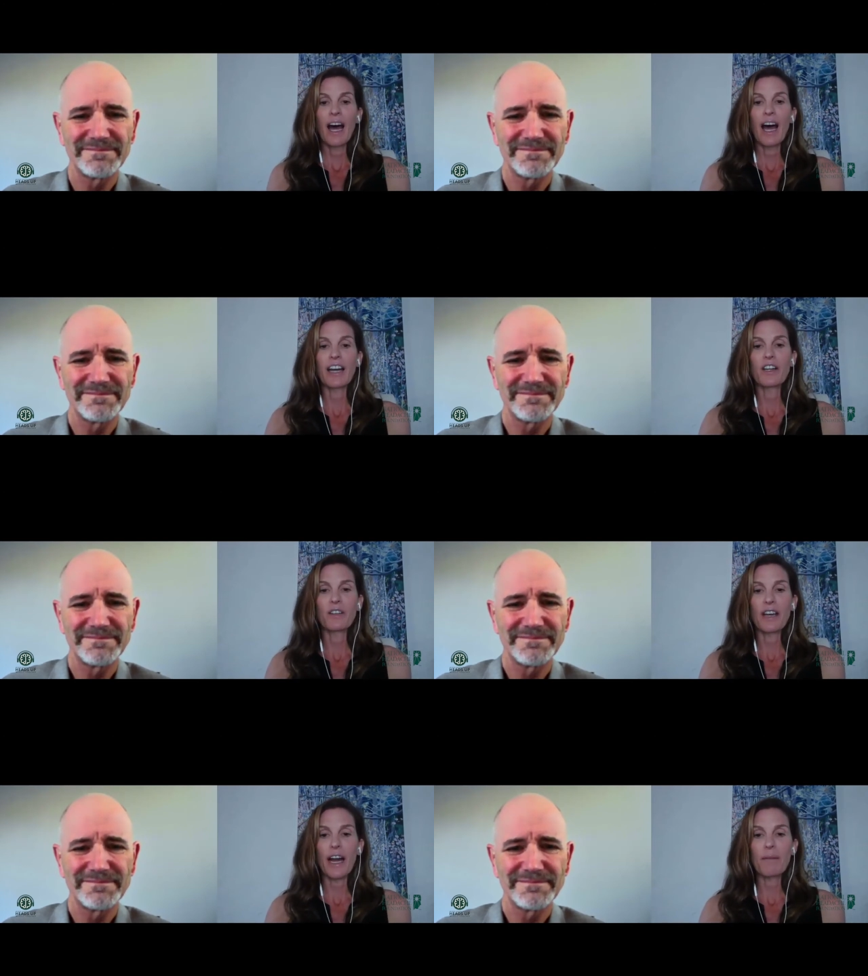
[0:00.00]
Speaker 1: I know
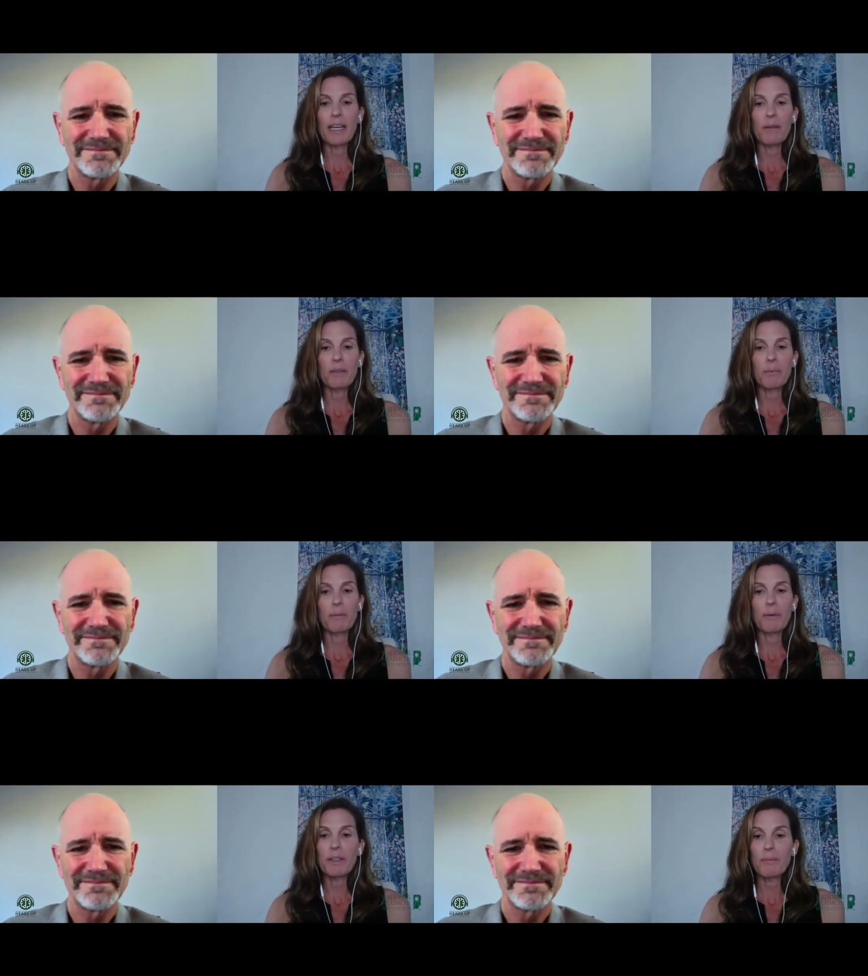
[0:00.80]
that I meet with
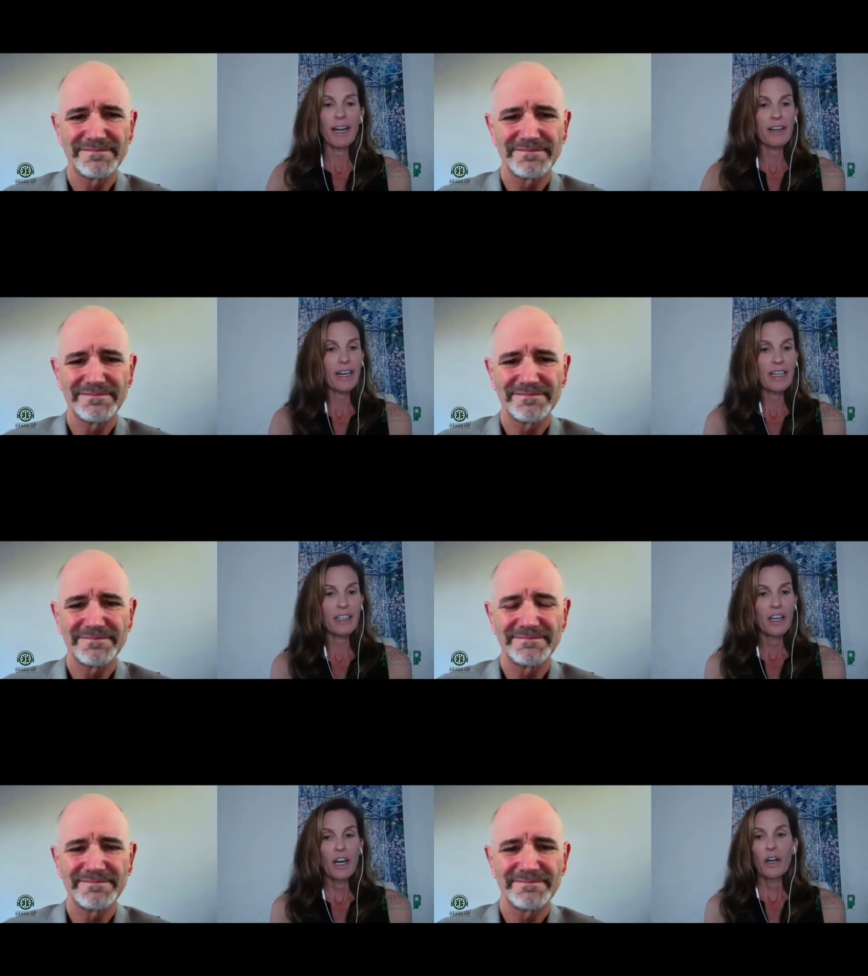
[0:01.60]
people with
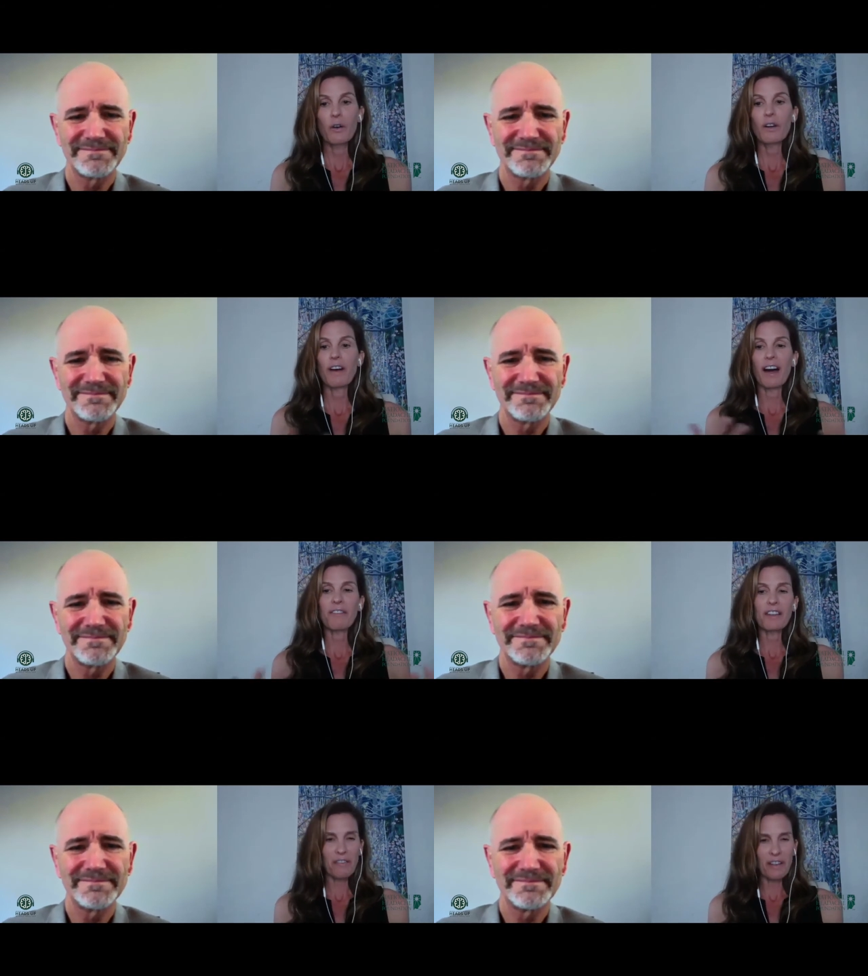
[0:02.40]
migraine who have
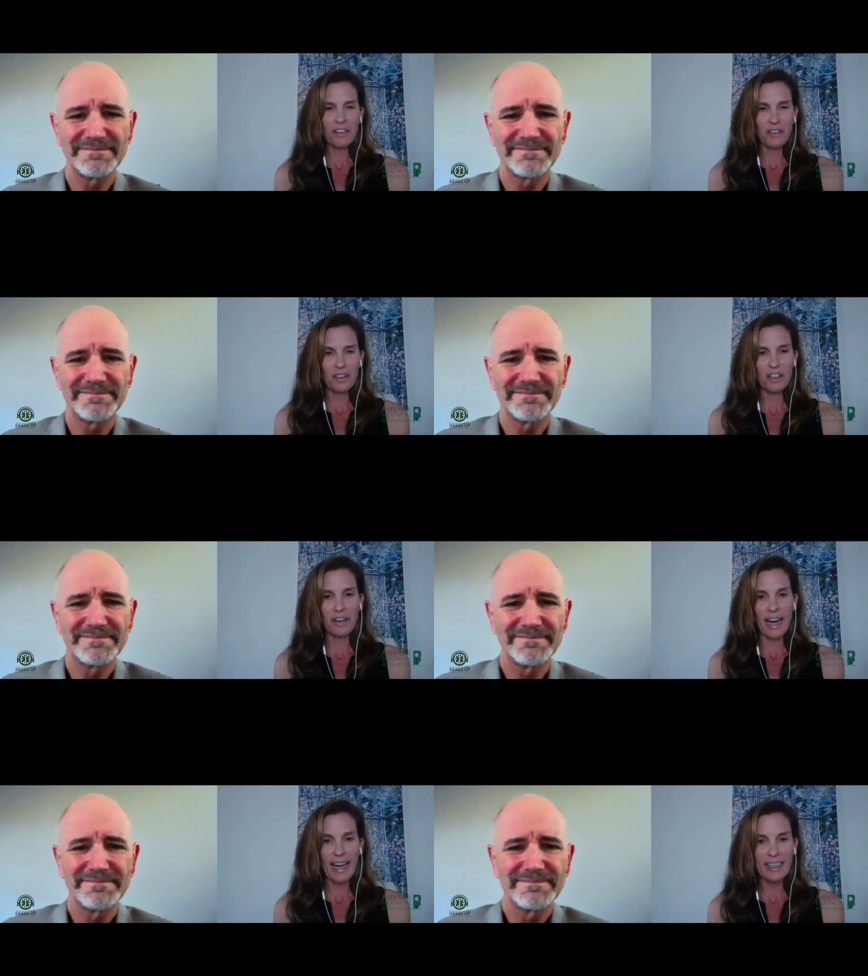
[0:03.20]
often fallen through the
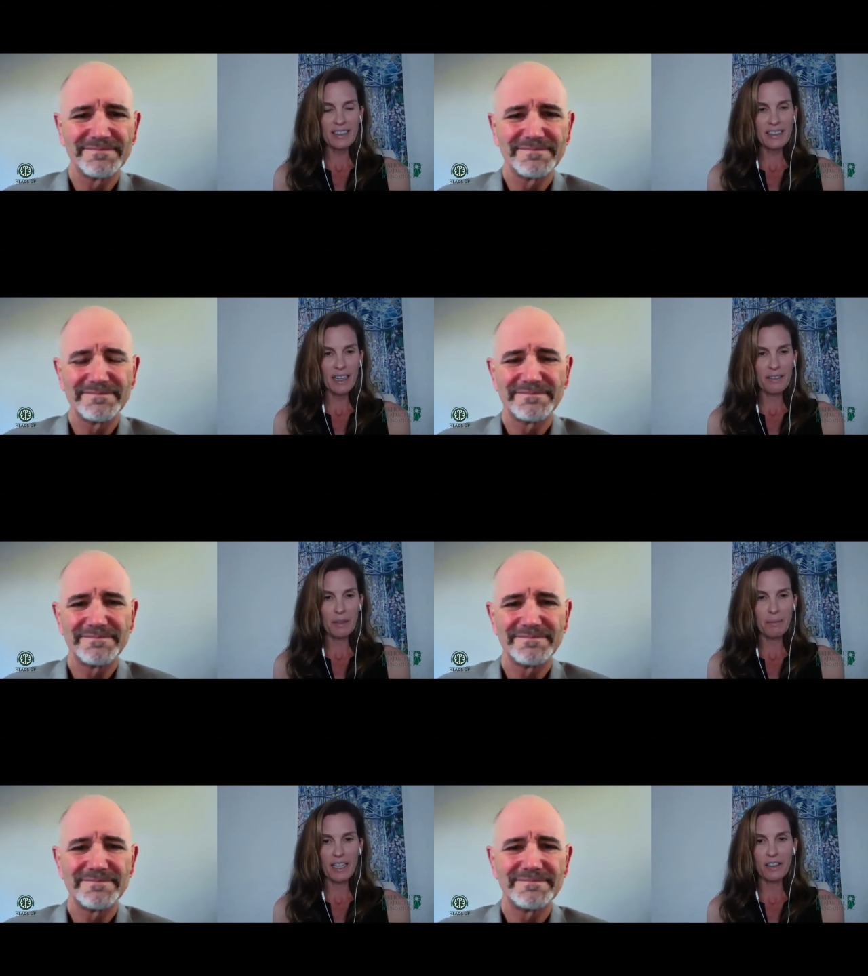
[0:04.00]
cracks of
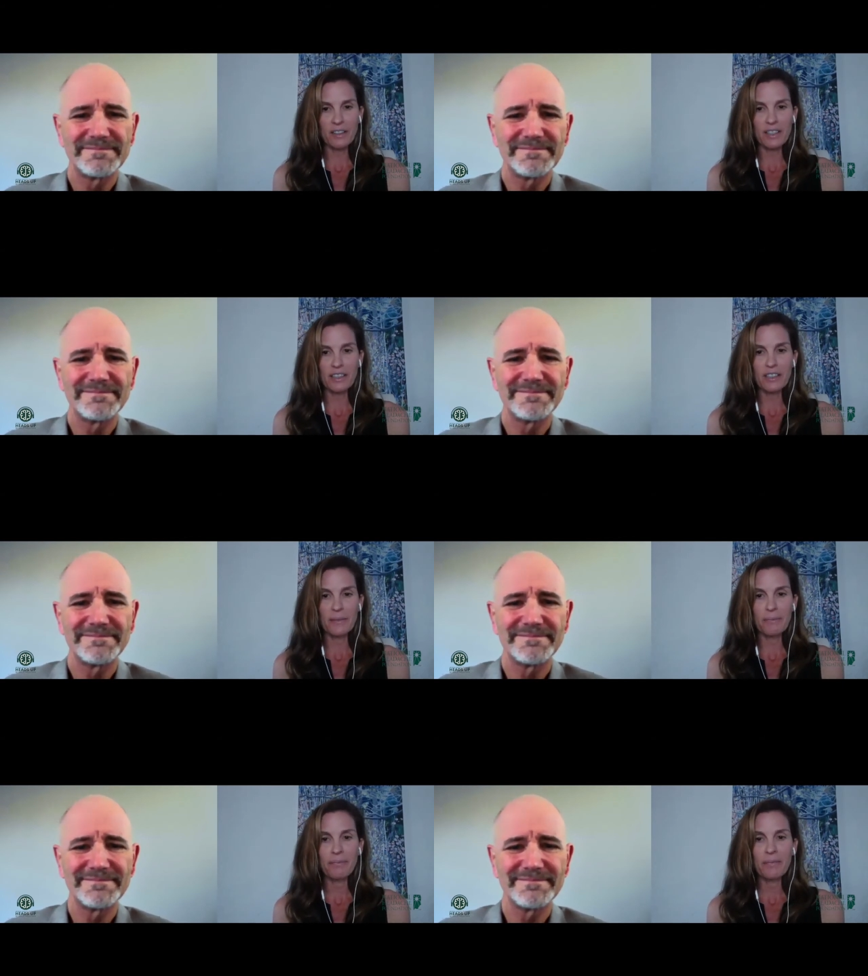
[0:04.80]
the medical
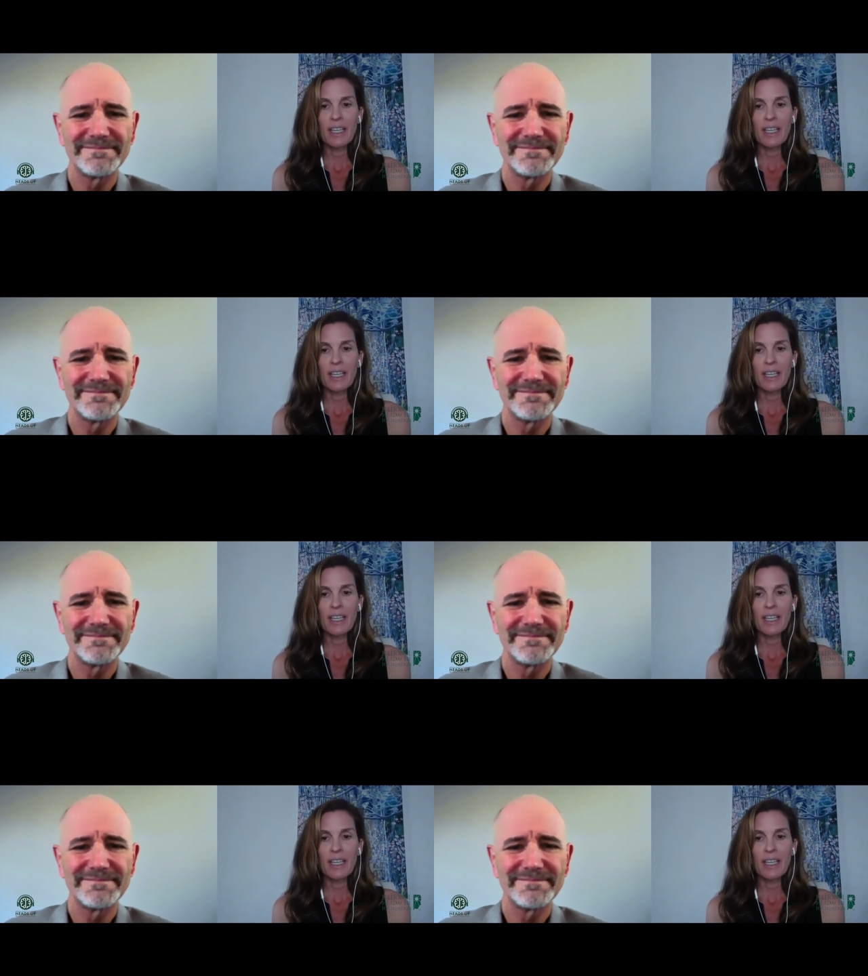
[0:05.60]
system,